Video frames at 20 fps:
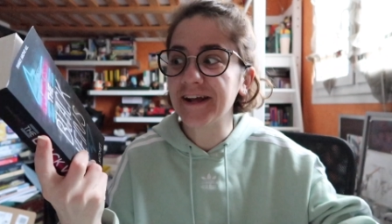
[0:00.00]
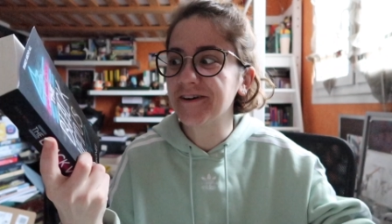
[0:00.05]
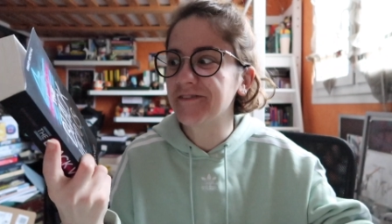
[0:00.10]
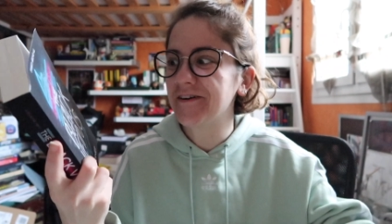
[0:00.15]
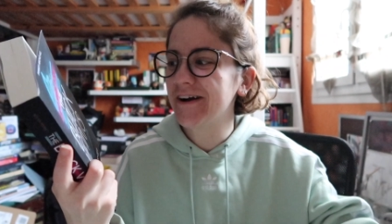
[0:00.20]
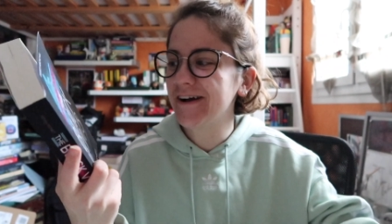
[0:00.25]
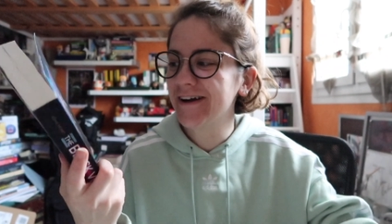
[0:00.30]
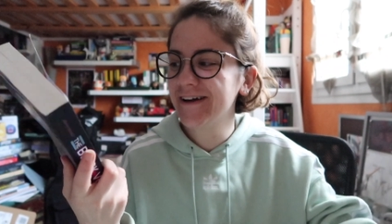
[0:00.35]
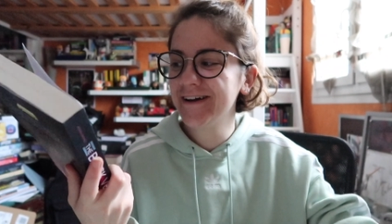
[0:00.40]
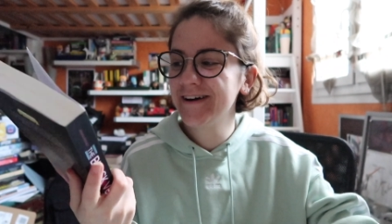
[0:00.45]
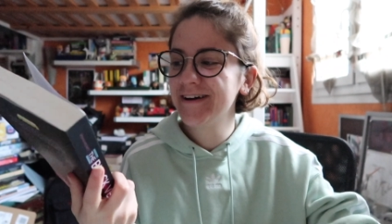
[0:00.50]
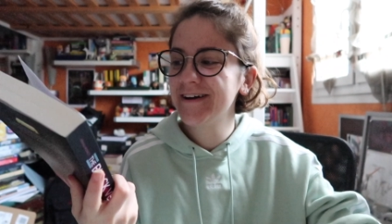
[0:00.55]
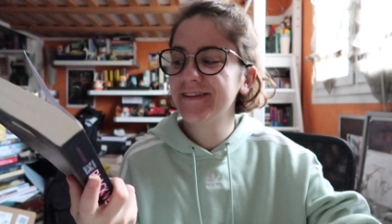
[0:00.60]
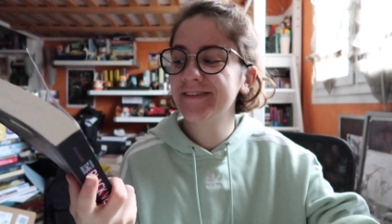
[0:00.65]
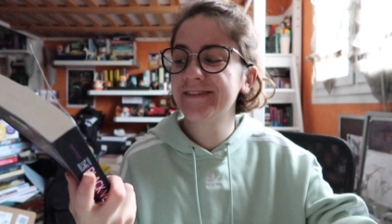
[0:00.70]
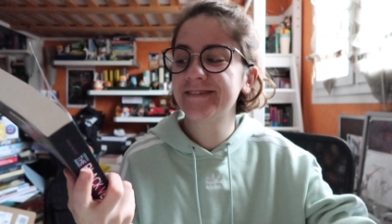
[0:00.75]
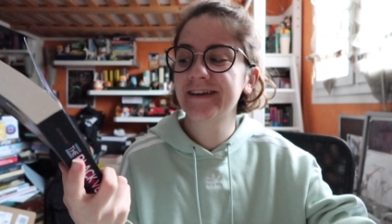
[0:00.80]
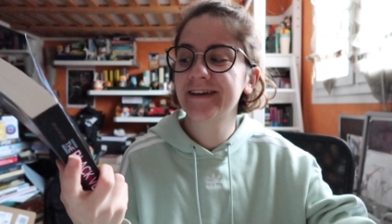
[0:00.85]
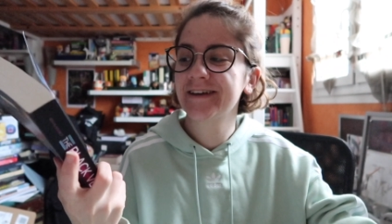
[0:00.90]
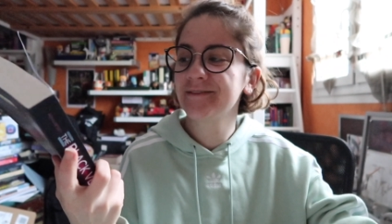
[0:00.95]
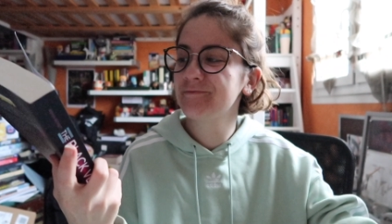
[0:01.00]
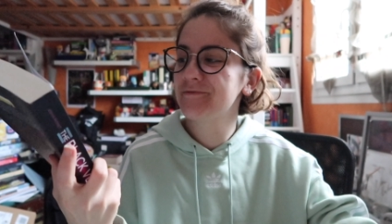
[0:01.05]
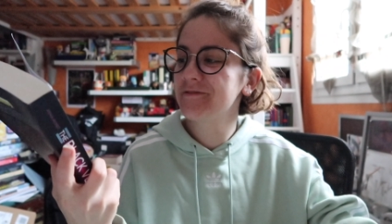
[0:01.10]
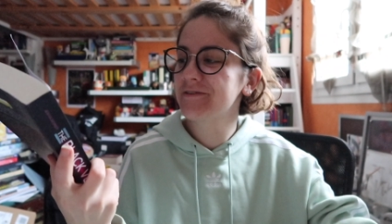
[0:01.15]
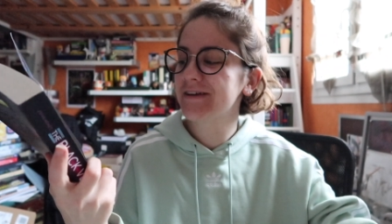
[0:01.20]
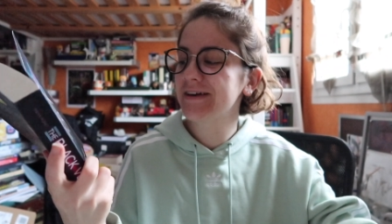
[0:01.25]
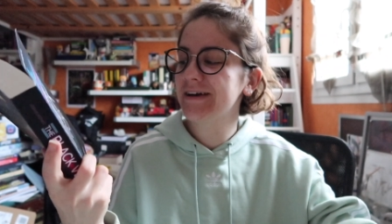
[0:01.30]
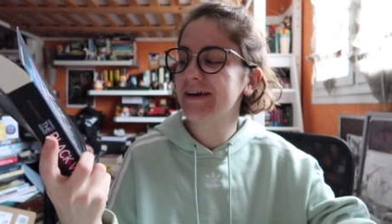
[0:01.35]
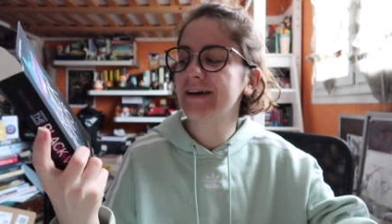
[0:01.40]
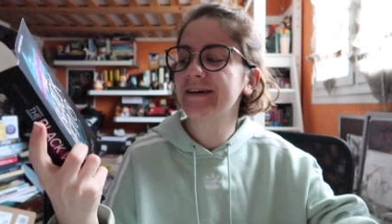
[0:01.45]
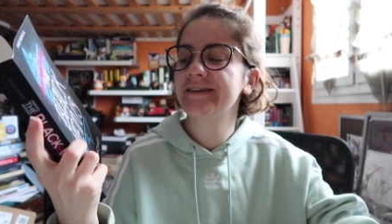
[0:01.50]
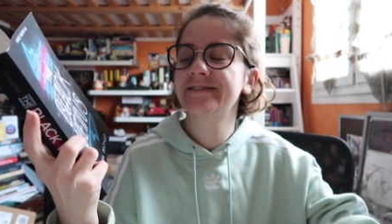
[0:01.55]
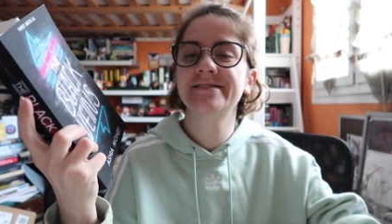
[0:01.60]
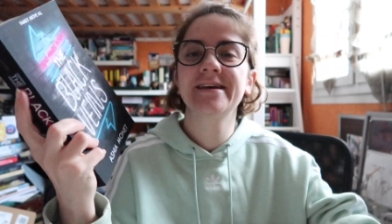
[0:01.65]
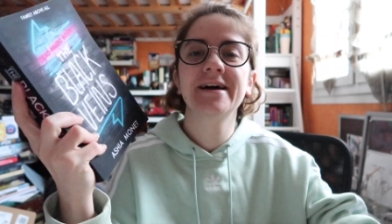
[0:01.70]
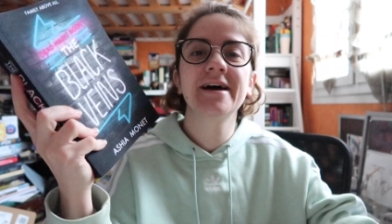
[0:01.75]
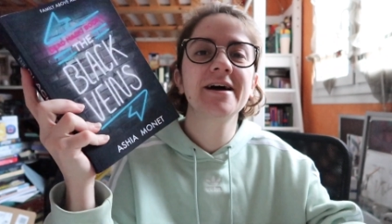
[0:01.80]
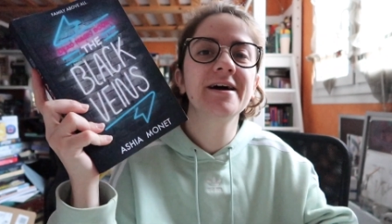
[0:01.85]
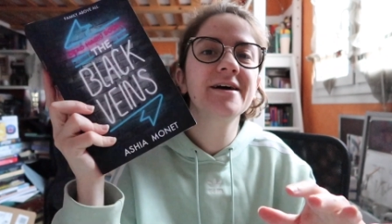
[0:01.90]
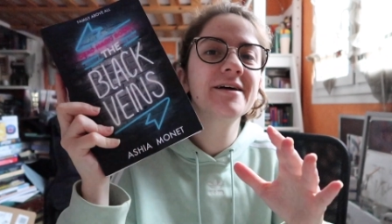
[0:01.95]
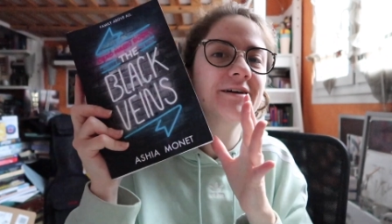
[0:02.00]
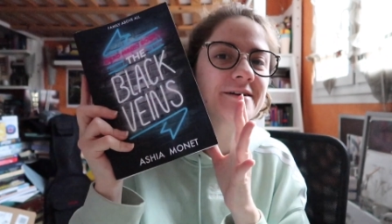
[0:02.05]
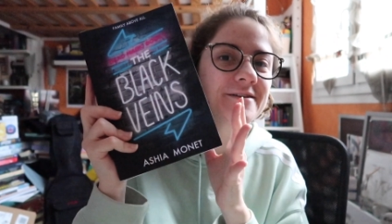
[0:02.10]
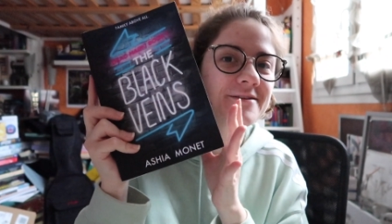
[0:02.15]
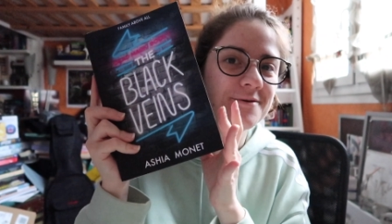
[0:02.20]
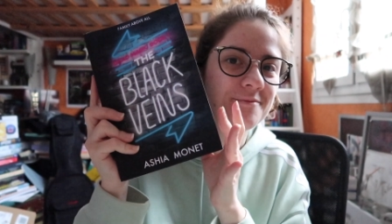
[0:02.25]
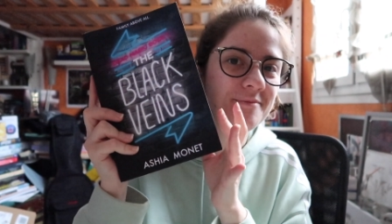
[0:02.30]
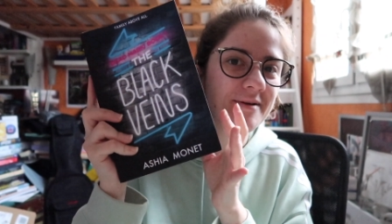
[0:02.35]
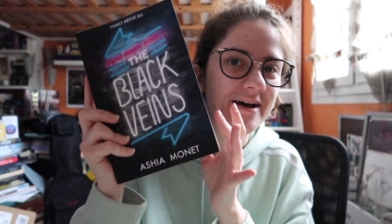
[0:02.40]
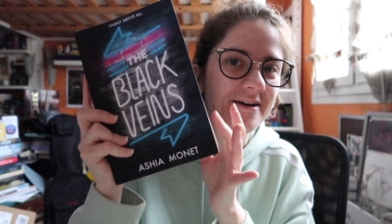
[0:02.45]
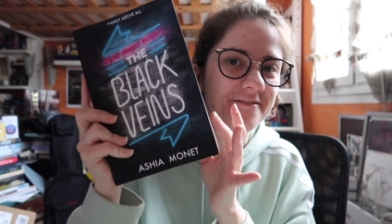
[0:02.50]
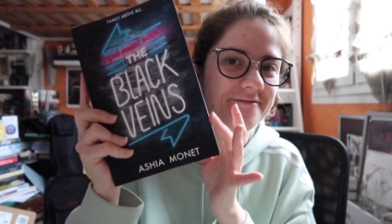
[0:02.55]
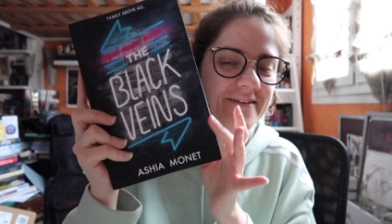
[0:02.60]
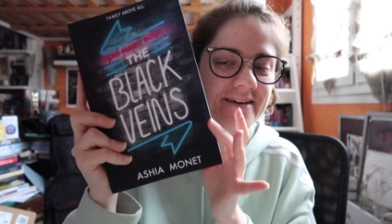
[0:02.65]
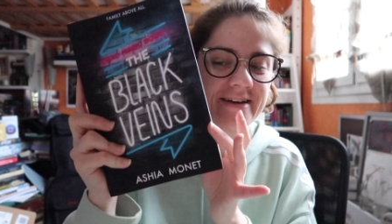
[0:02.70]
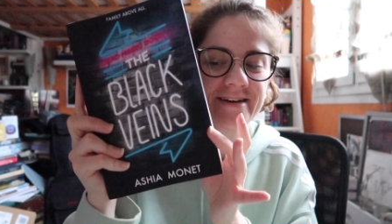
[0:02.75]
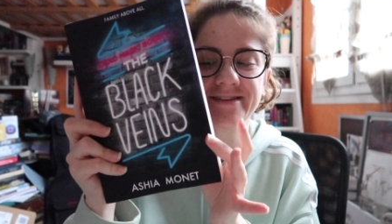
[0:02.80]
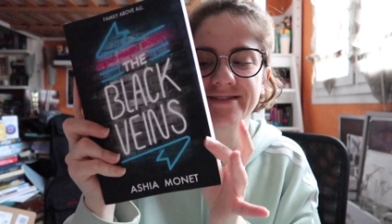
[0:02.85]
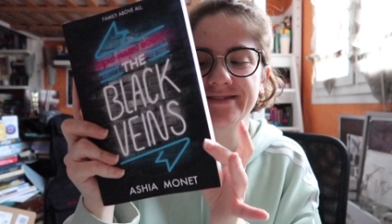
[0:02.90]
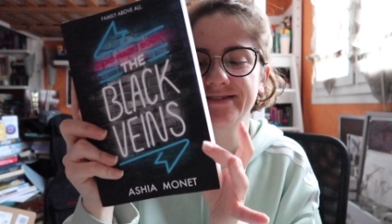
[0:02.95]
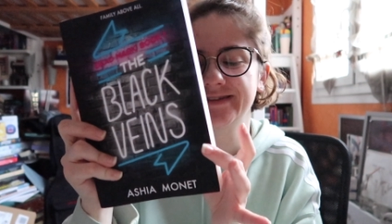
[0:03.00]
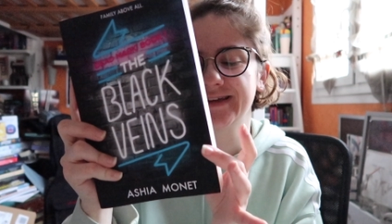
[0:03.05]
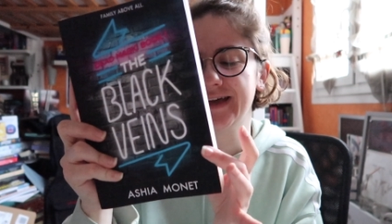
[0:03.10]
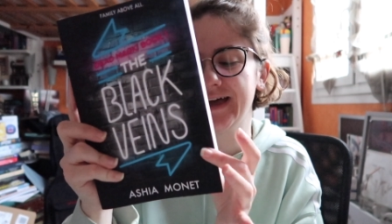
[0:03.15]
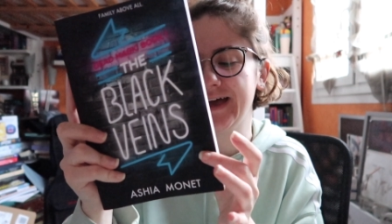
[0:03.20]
anyway, the second book is the Black Veins,